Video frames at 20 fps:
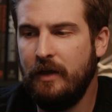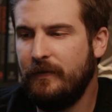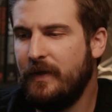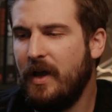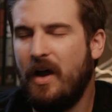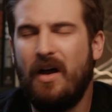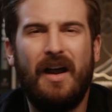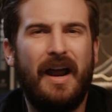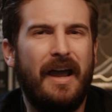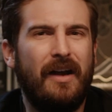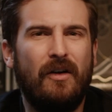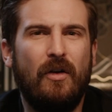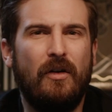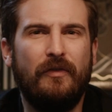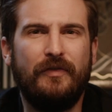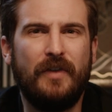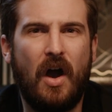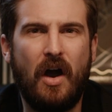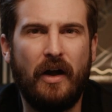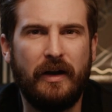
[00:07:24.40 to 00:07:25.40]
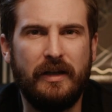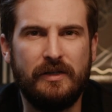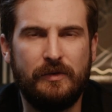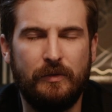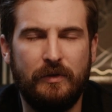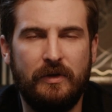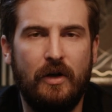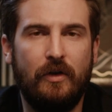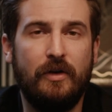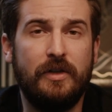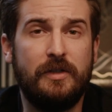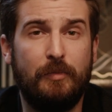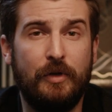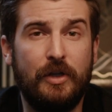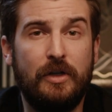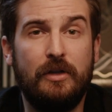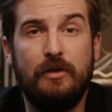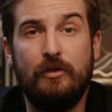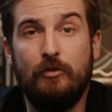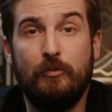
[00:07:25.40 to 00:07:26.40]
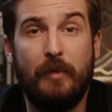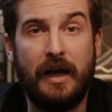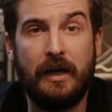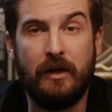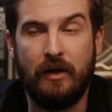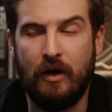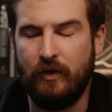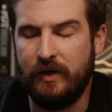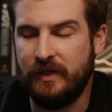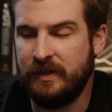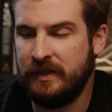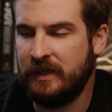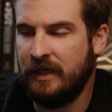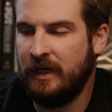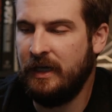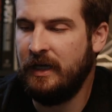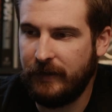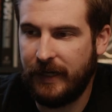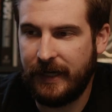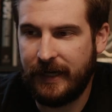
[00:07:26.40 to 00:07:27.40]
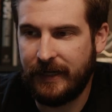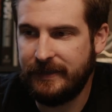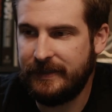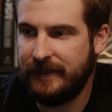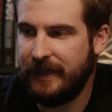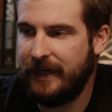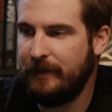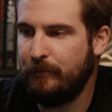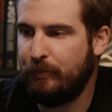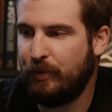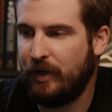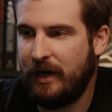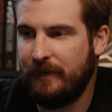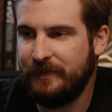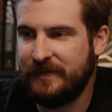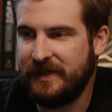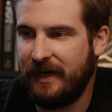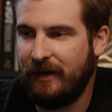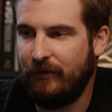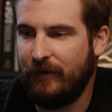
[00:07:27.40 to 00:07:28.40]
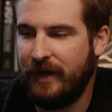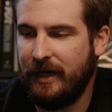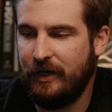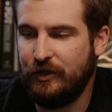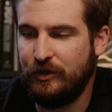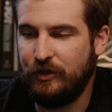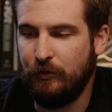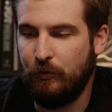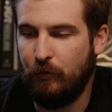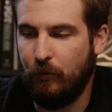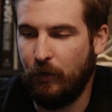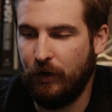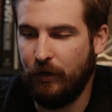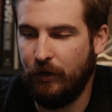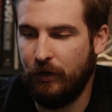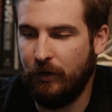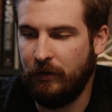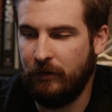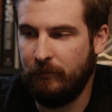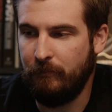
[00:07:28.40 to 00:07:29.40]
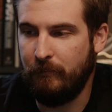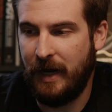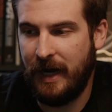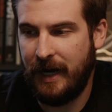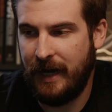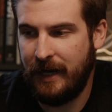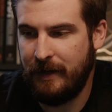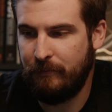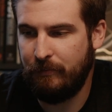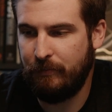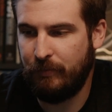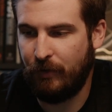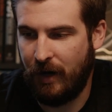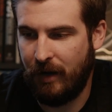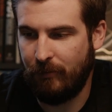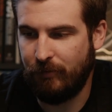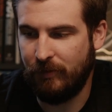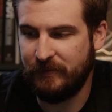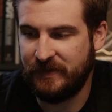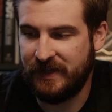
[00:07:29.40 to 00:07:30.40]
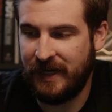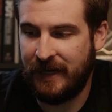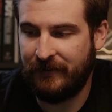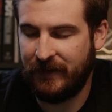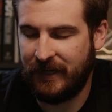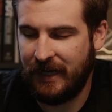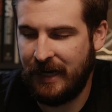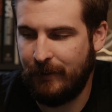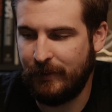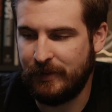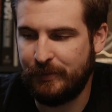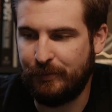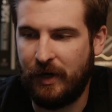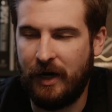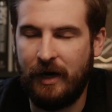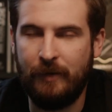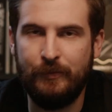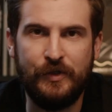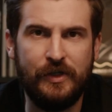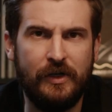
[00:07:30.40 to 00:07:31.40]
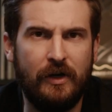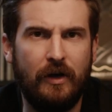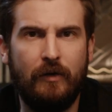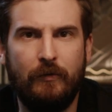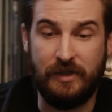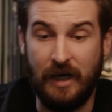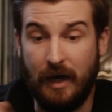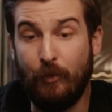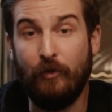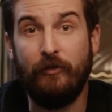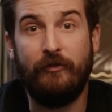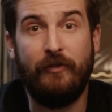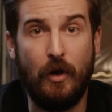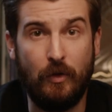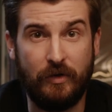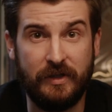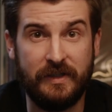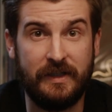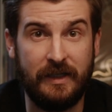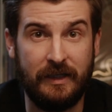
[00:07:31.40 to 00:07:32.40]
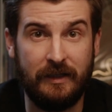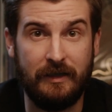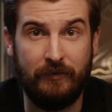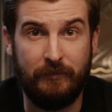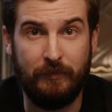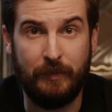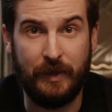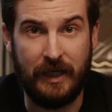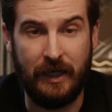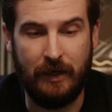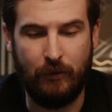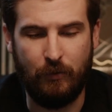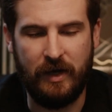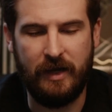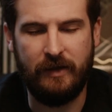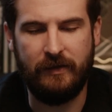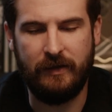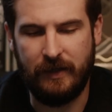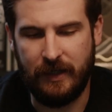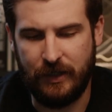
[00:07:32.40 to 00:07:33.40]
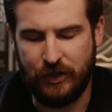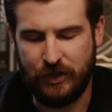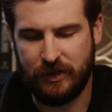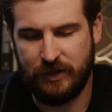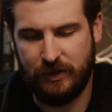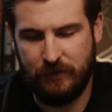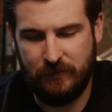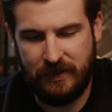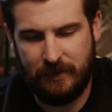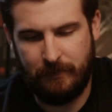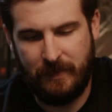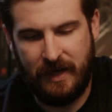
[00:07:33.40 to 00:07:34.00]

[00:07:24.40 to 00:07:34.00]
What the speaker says: I don't know if the audience would notice, but you might notice. Like I said, problems that I ran into were my problems, not the camera's problems. Double focusing to begin with, and then just using